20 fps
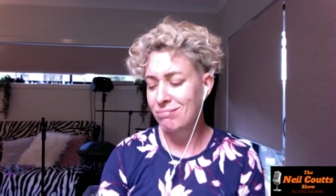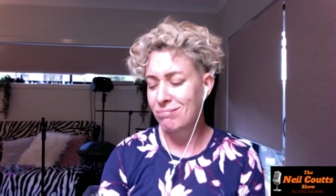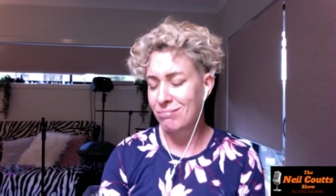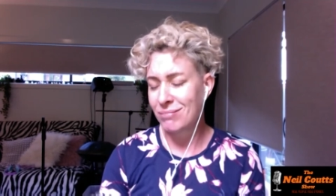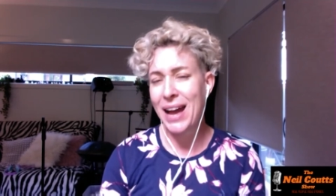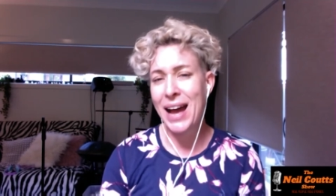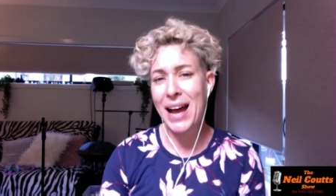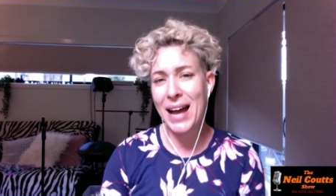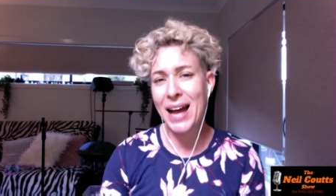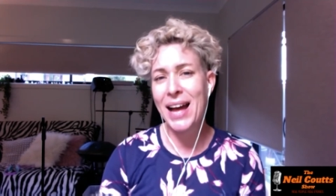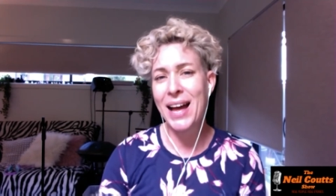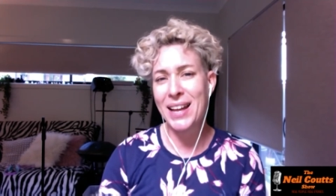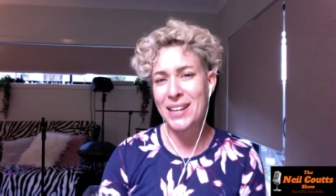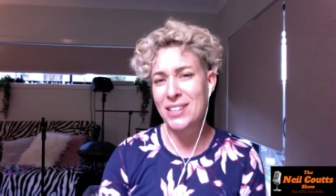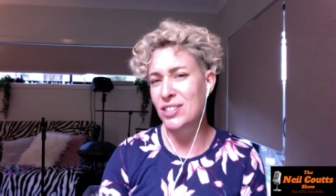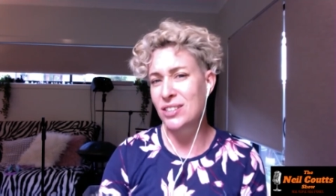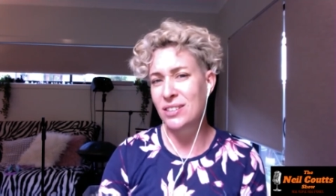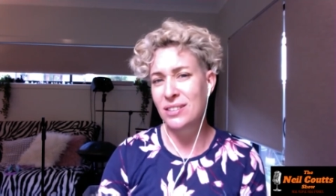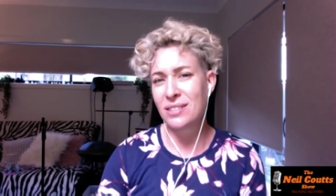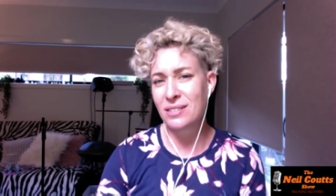yeah. hard
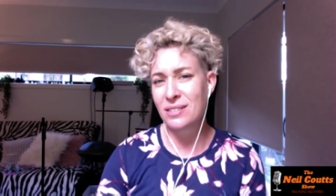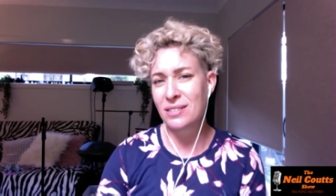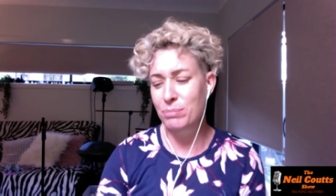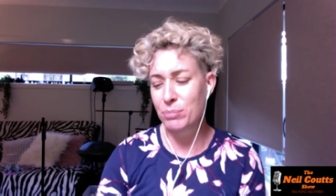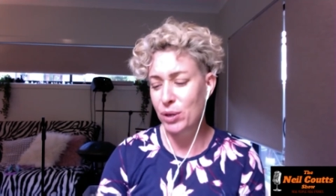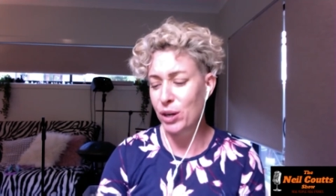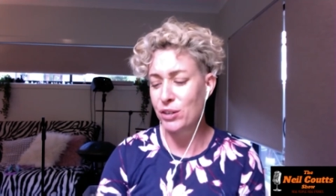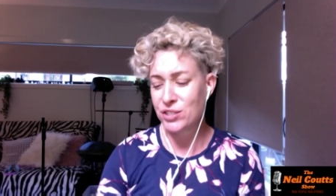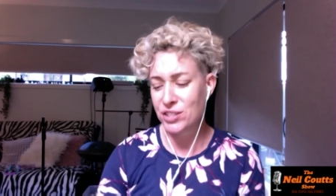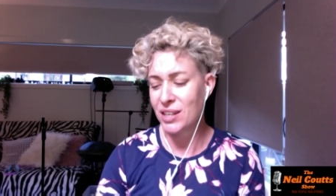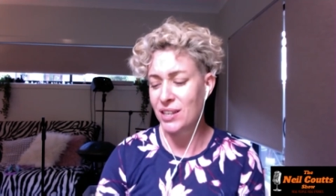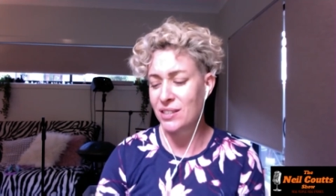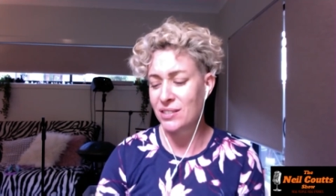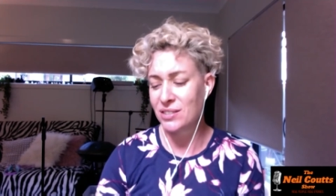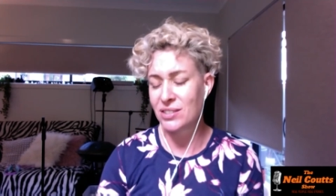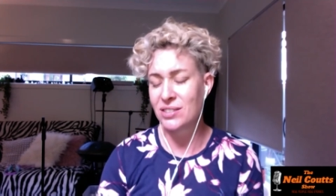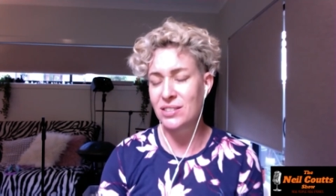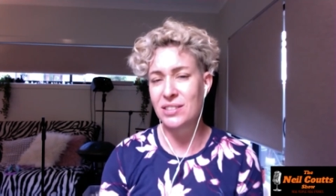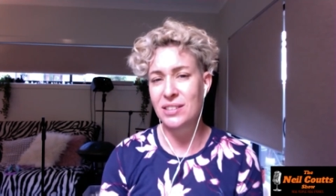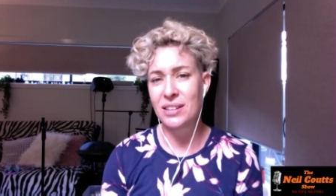to
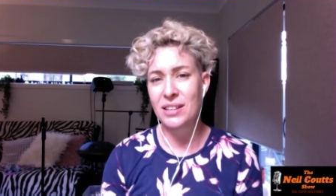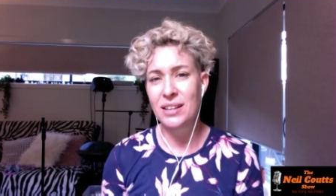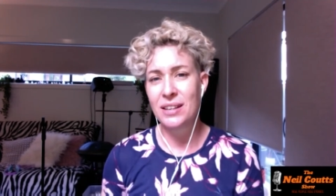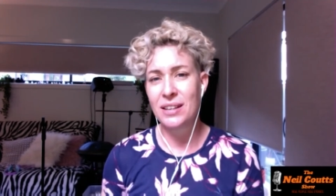process.